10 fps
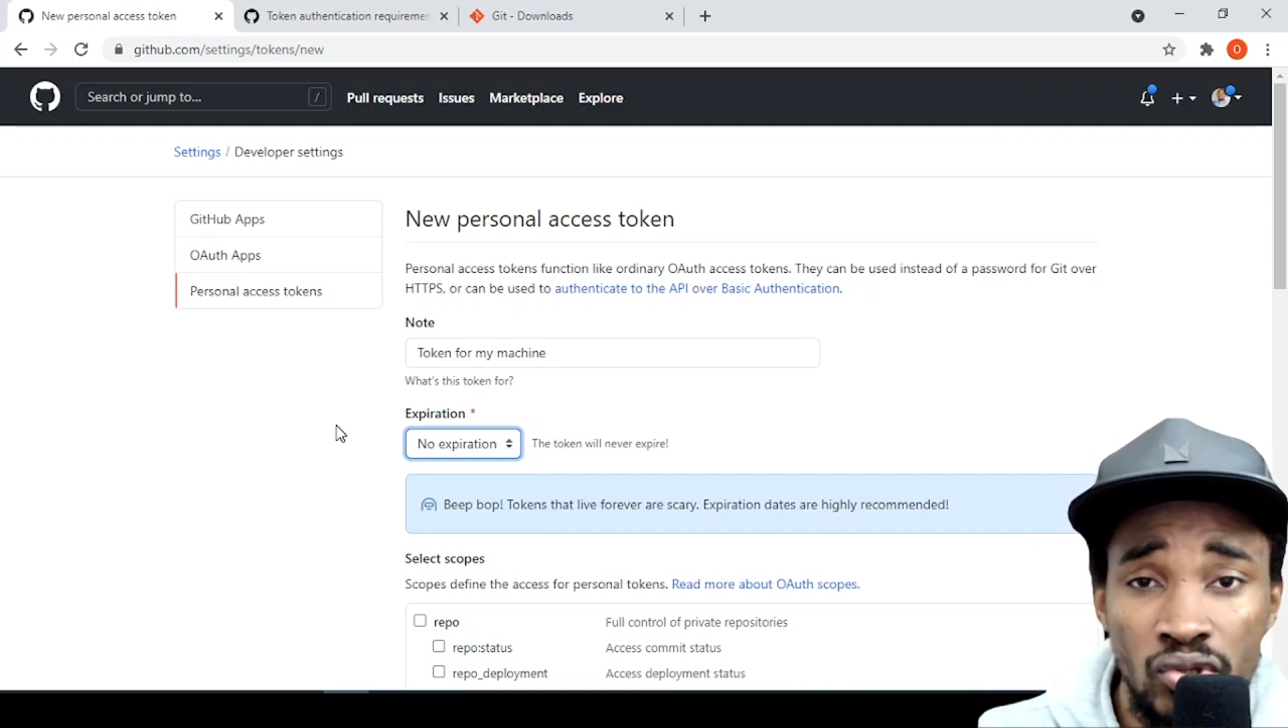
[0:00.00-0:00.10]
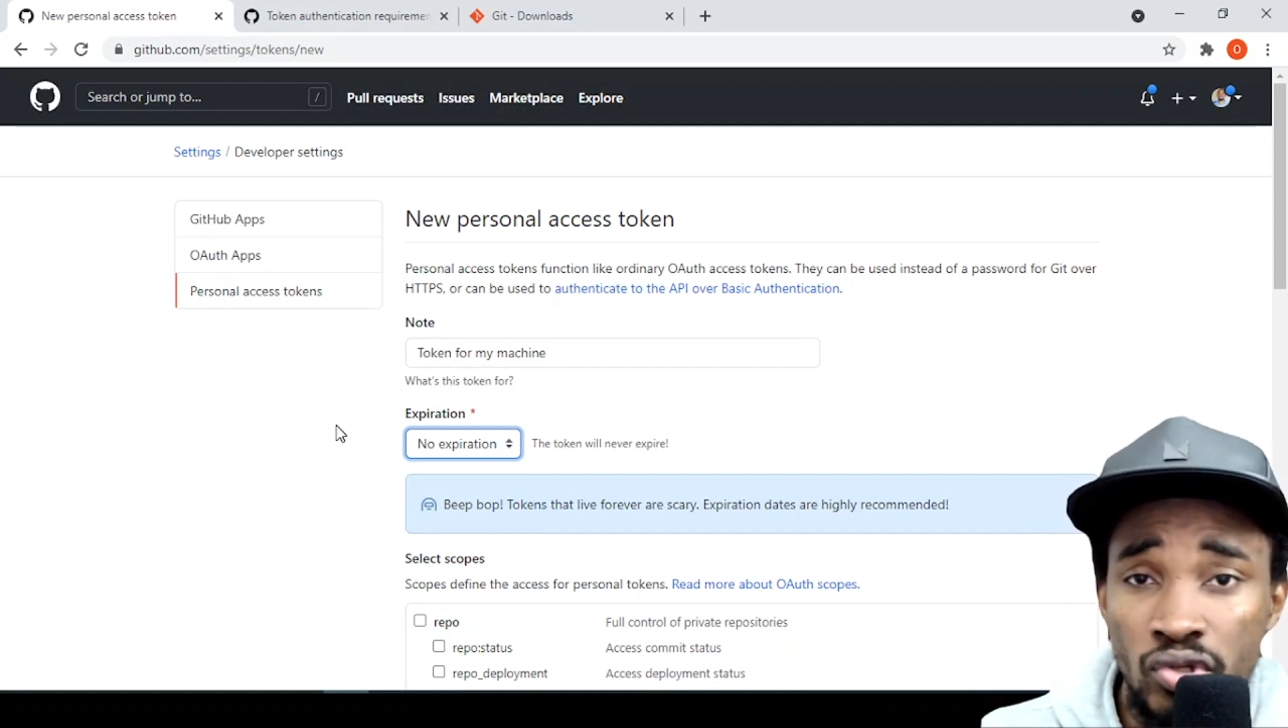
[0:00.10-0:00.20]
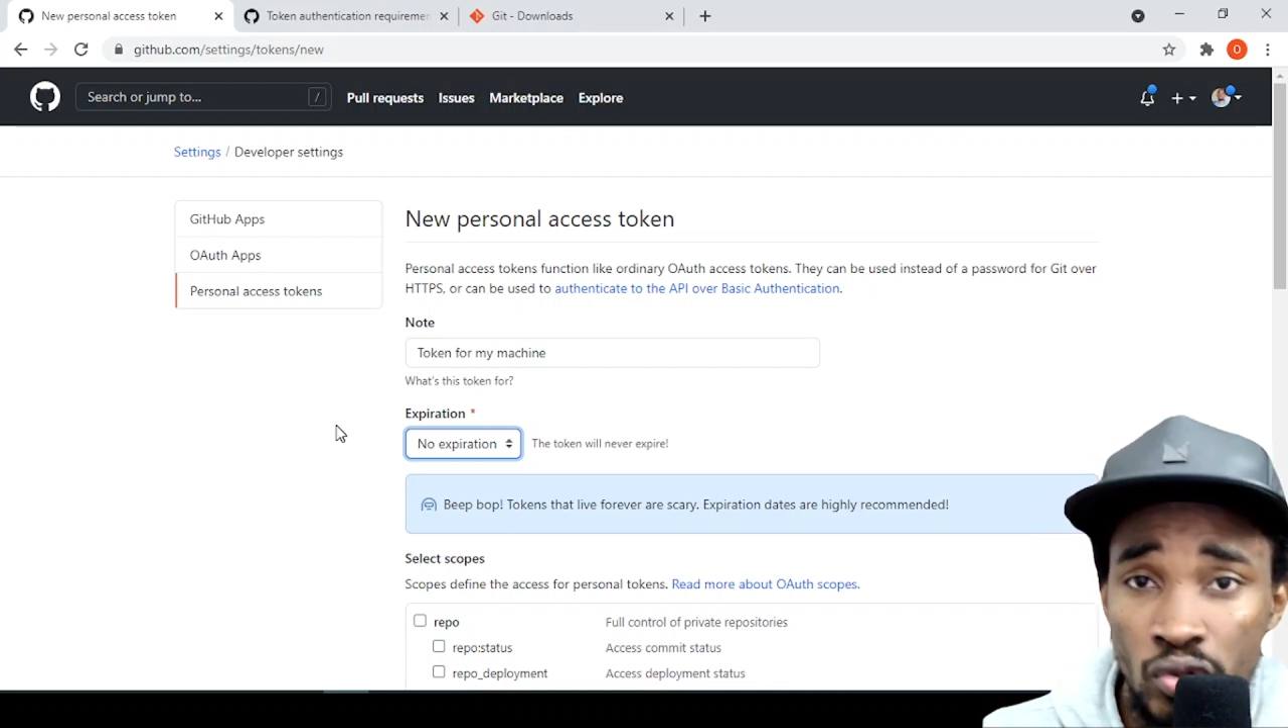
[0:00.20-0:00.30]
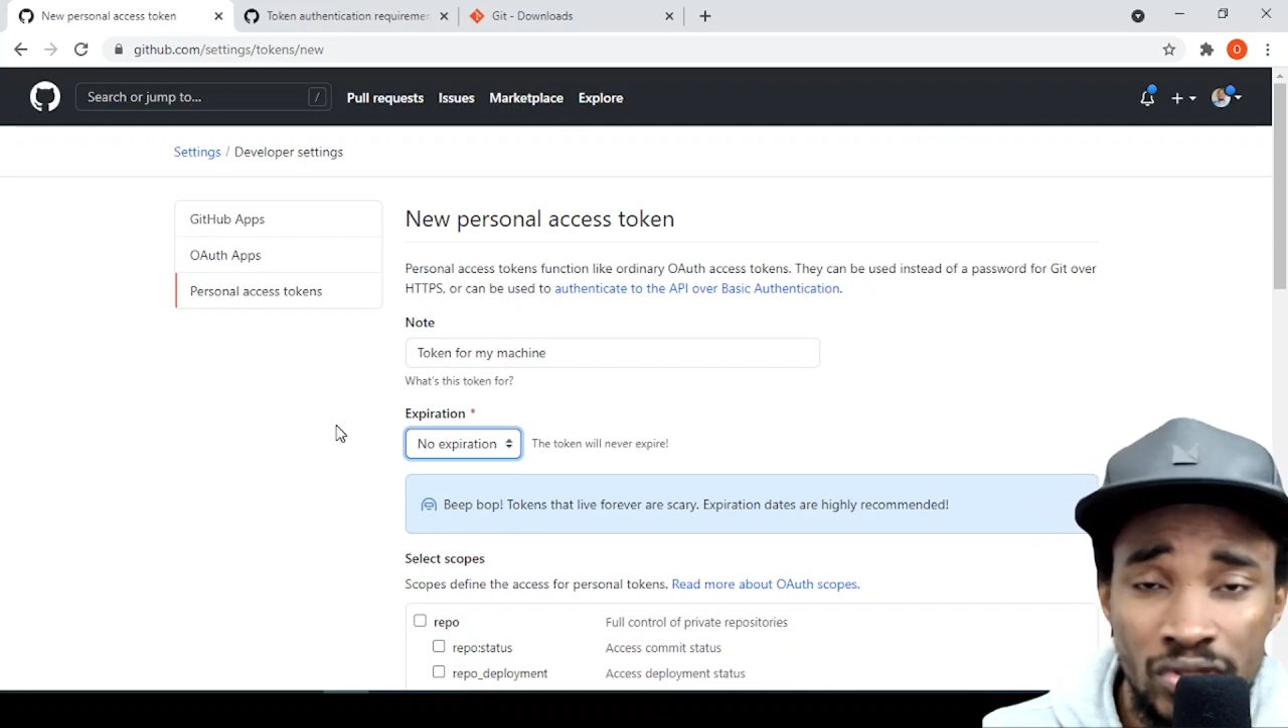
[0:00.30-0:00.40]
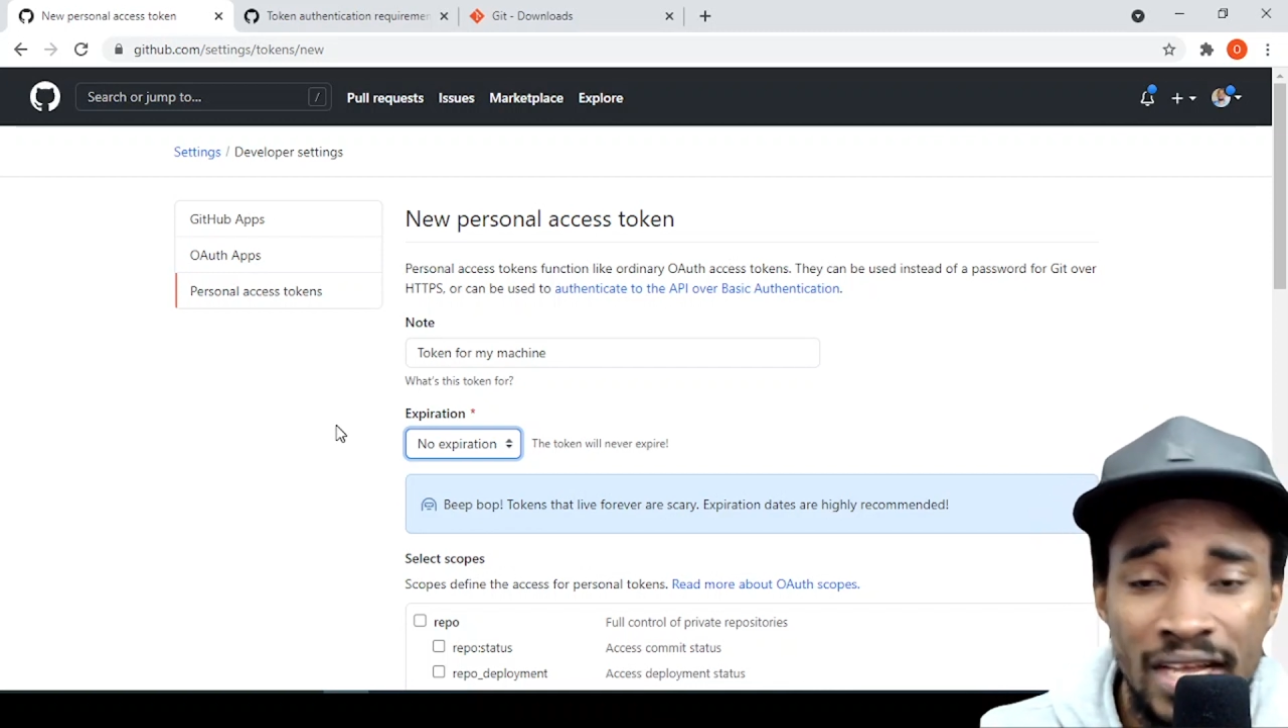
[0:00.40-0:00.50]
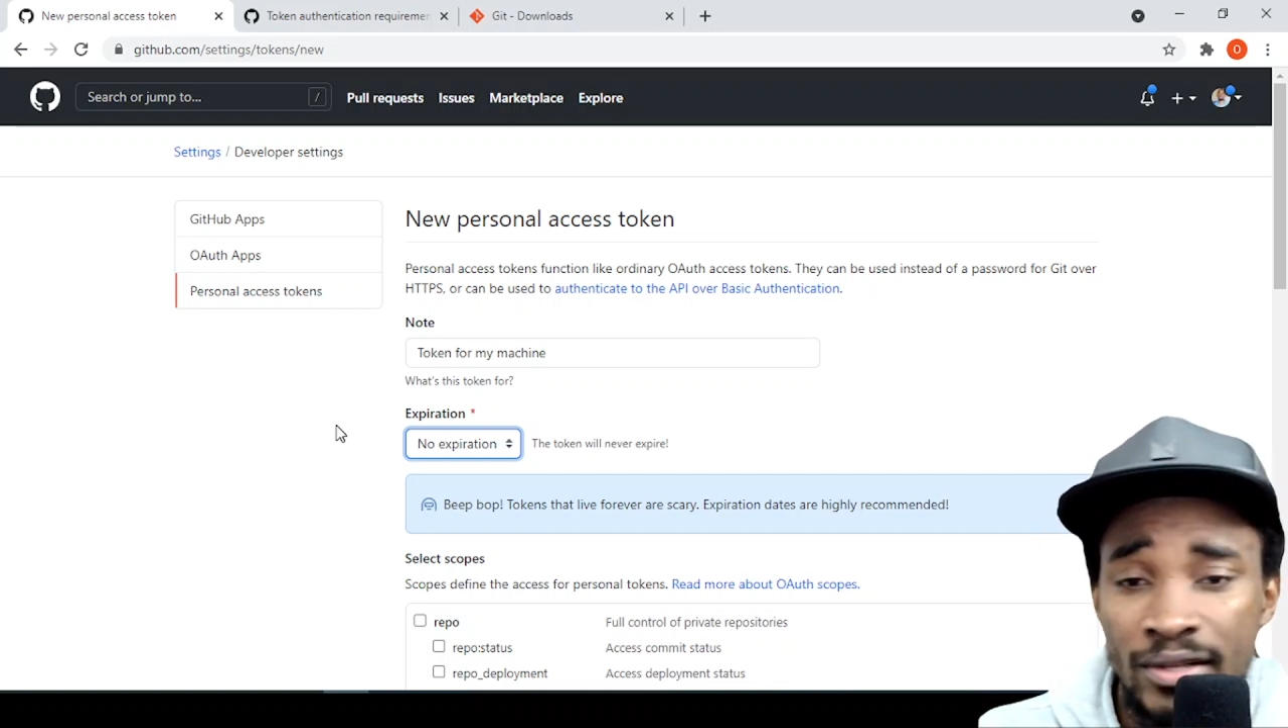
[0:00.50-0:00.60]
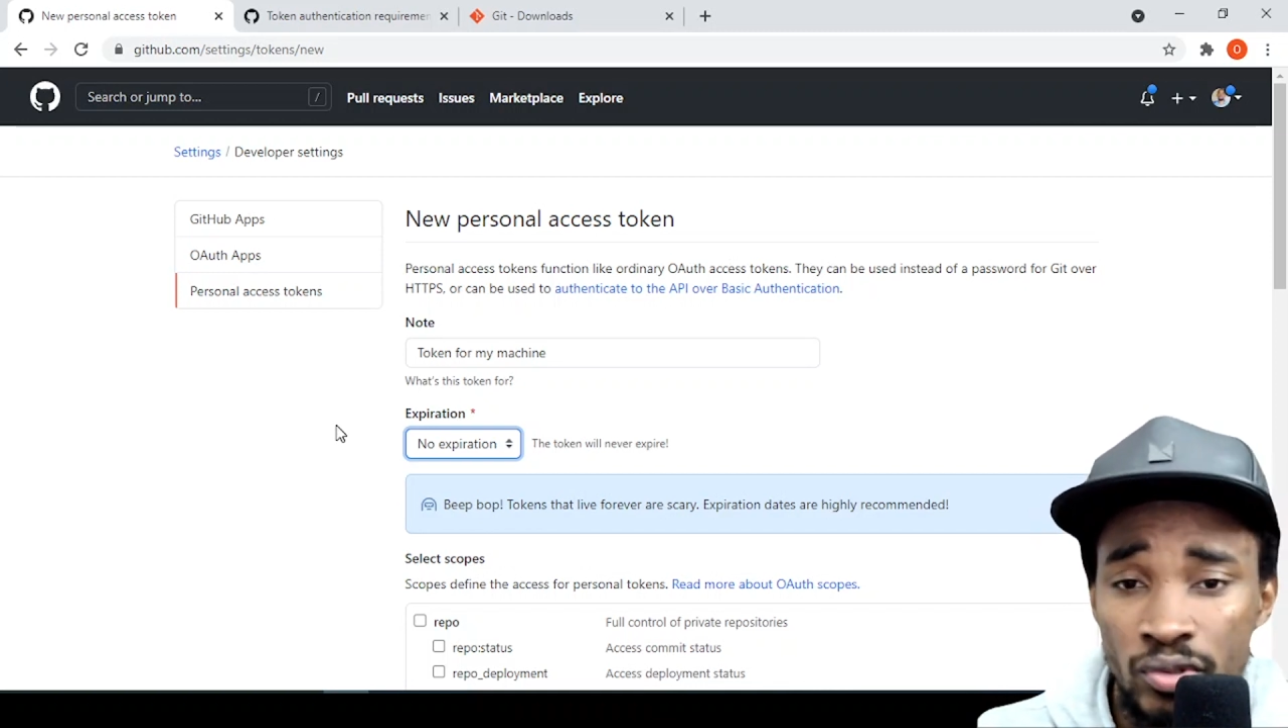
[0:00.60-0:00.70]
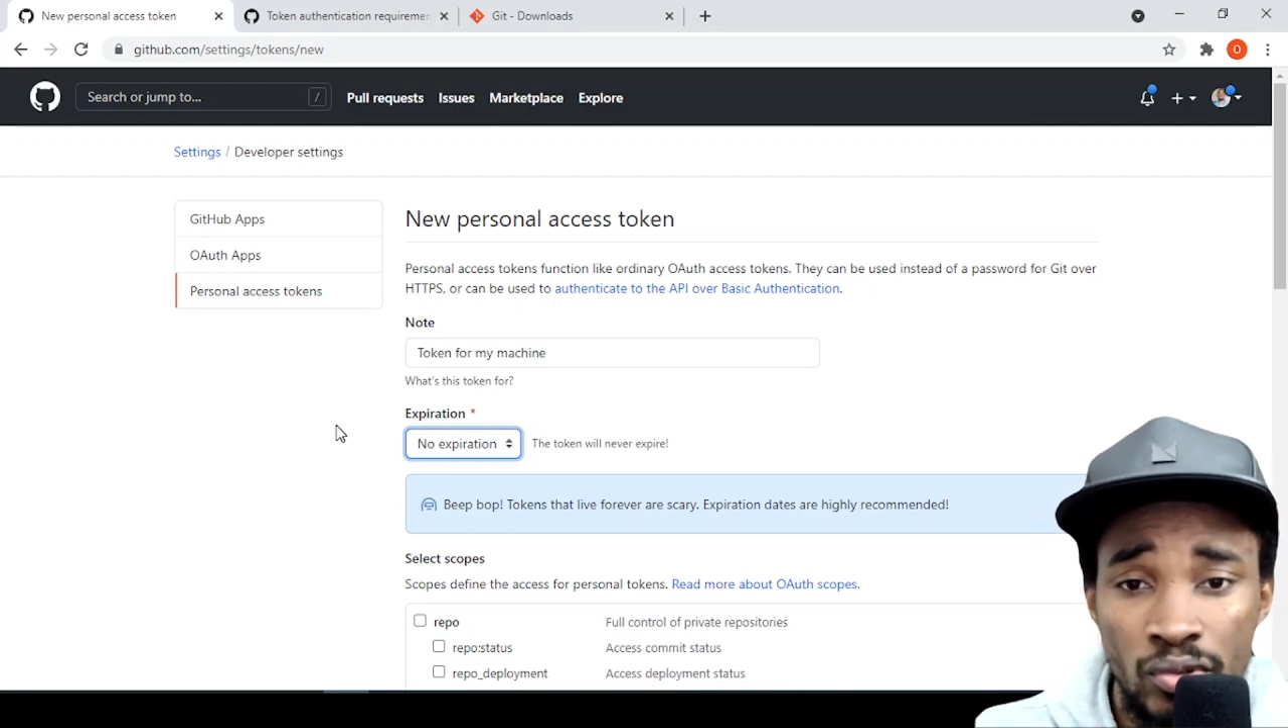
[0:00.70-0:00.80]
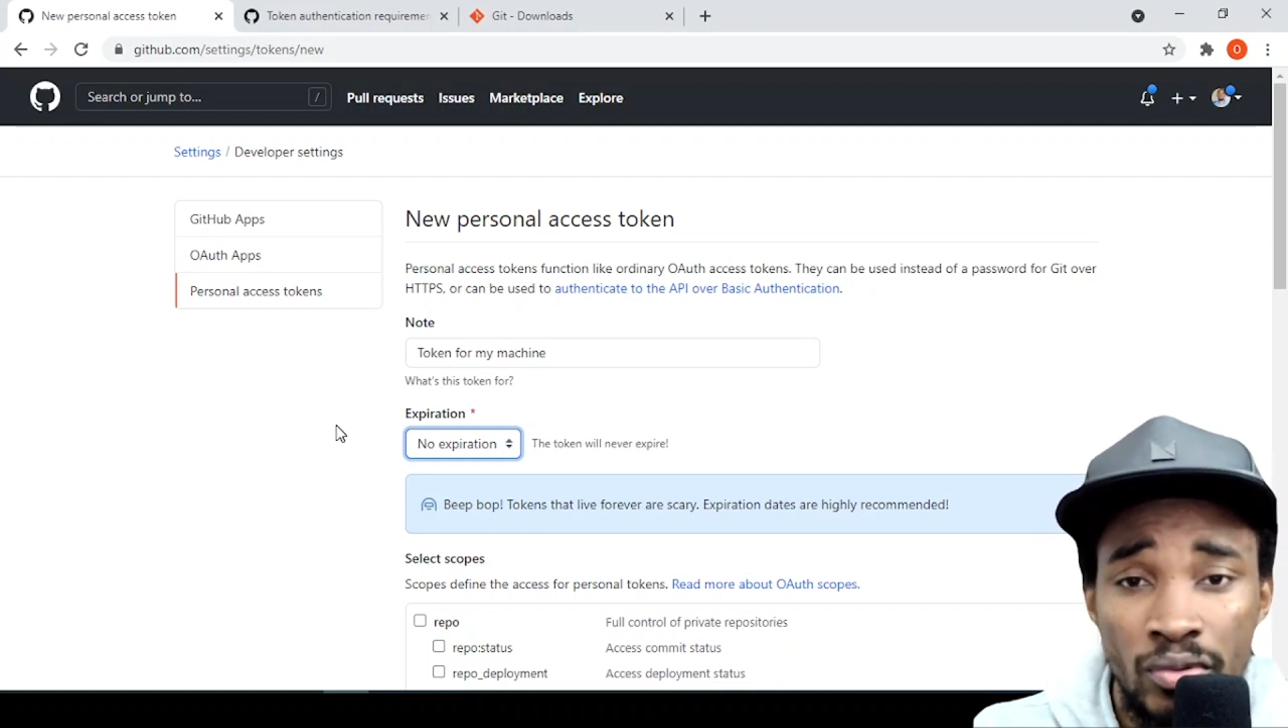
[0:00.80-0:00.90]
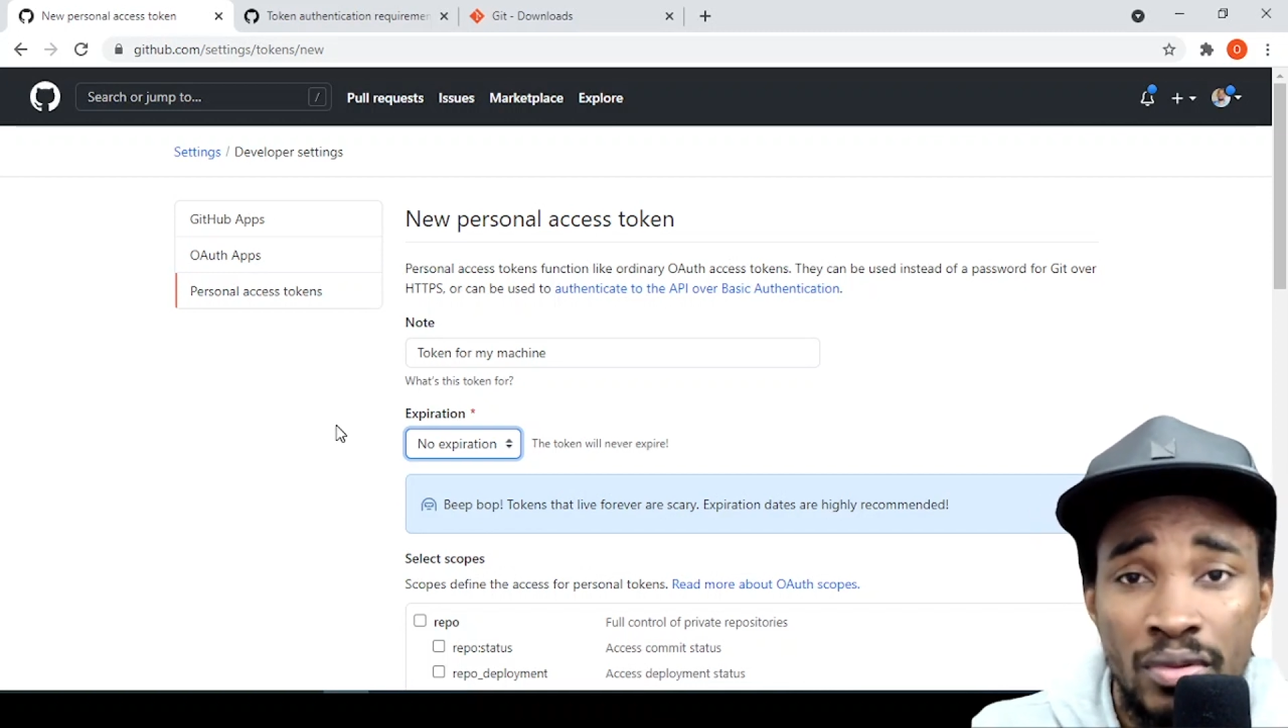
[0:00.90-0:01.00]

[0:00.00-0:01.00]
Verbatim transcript: use that to do